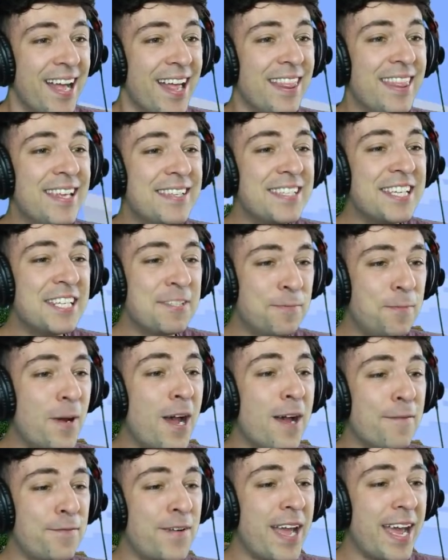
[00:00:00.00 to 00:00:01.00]
This is
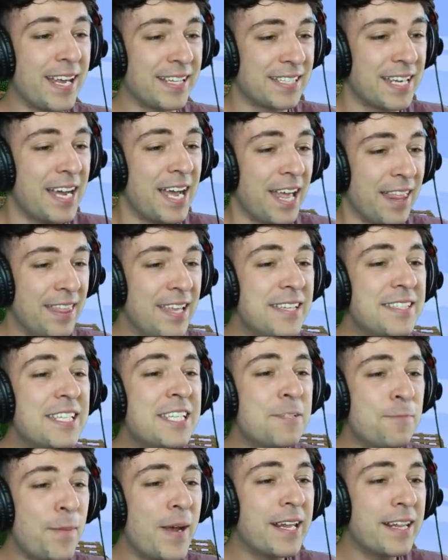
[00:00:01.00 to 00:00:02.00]
perfect. This
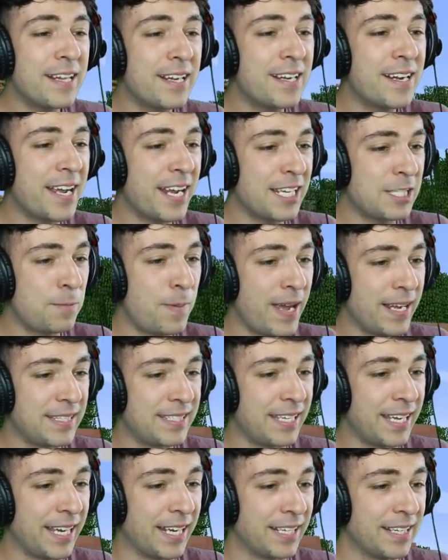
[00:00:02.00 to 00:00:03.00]
is better than I
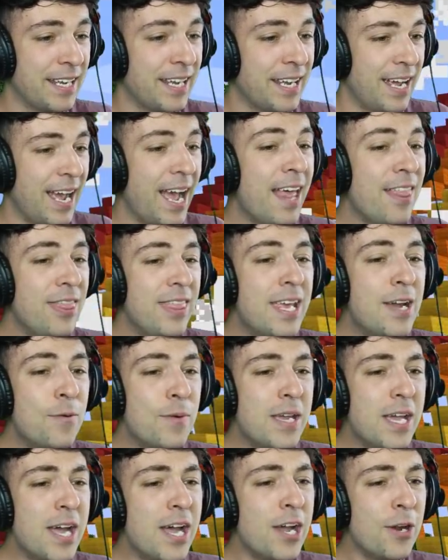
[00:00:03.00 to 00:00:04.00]
expected. And there
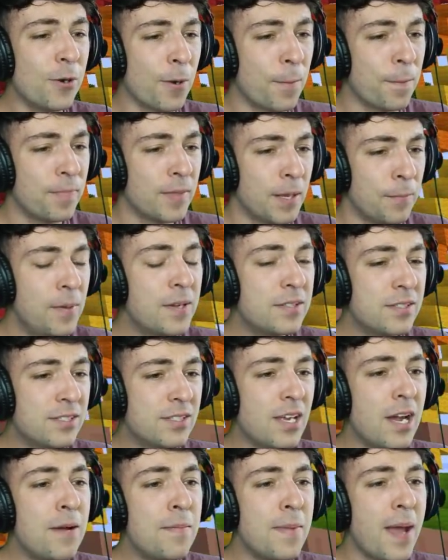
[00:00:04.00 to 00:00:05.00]
we go. But
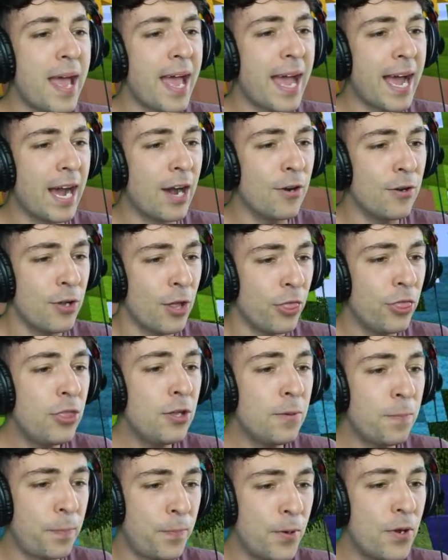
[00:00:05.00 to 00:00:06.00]
somehow,
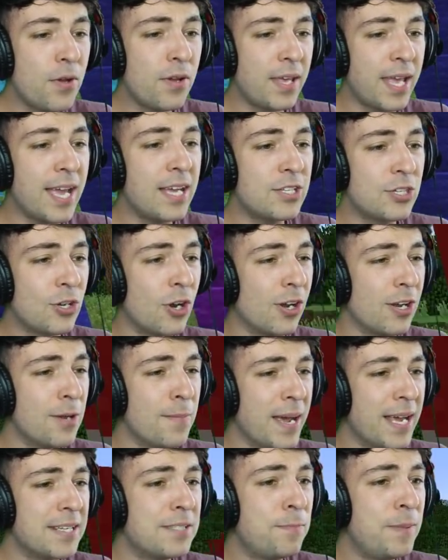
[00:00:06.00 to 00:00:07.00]
the bookcase
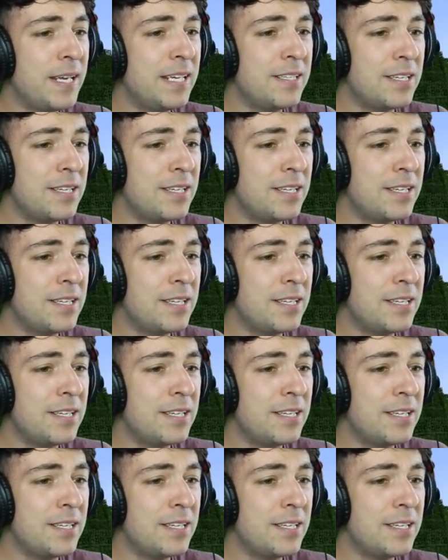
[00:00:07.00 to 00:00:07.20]
golem has been